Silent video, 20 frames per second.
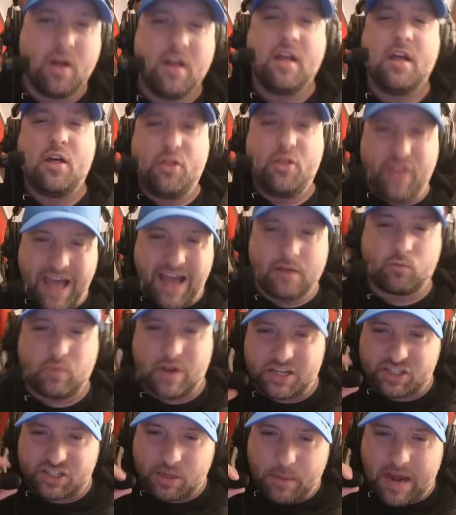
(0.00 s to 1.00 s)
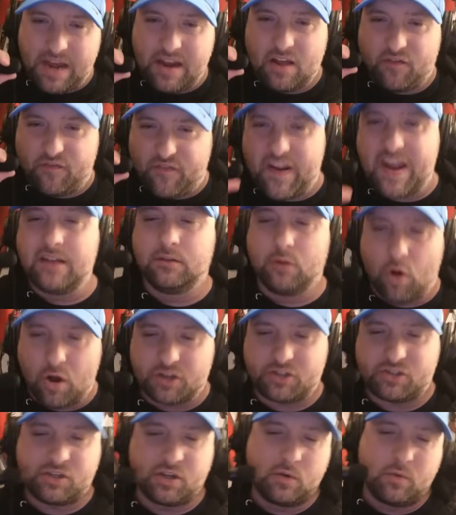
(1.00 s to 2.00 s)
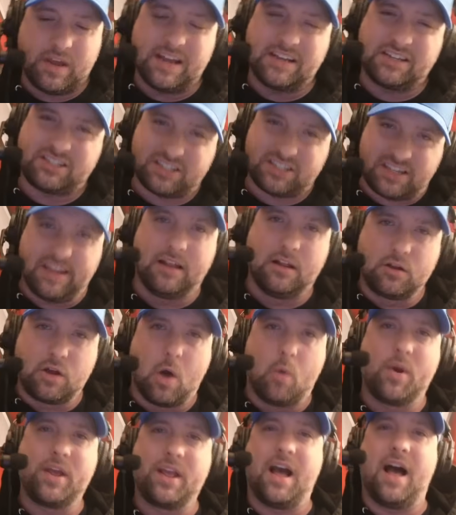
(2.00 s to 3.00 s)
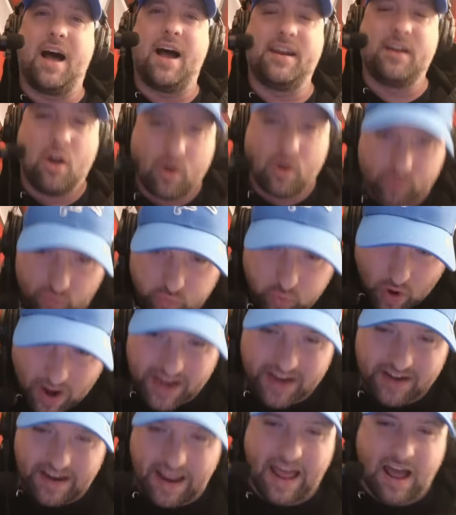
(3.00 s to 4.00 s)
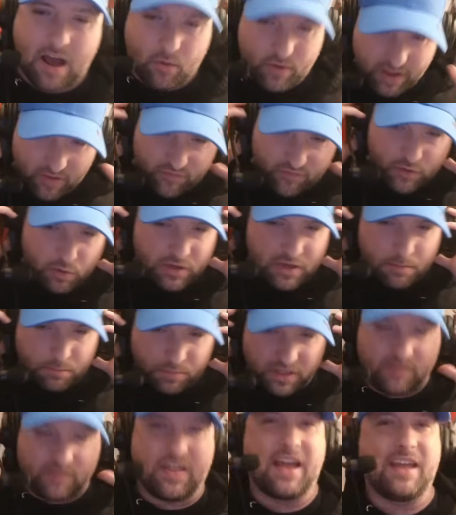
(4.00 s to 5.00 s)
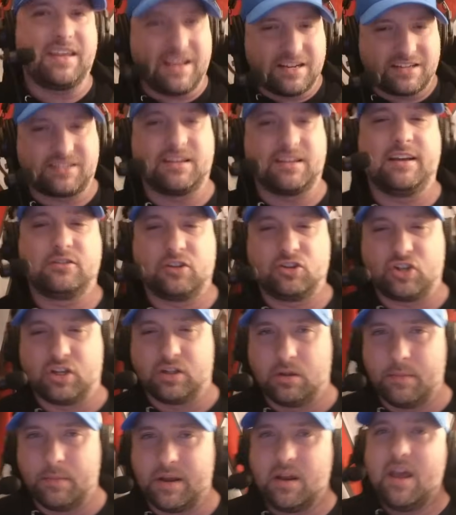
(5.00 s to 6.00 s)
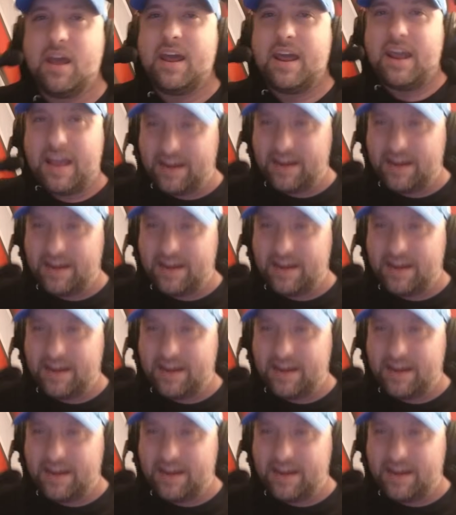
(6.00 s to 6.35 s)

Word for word: That WrestleMania fan lawsuit is still going on right now, if you can believe that. Yes, ladies and gentlemen, it is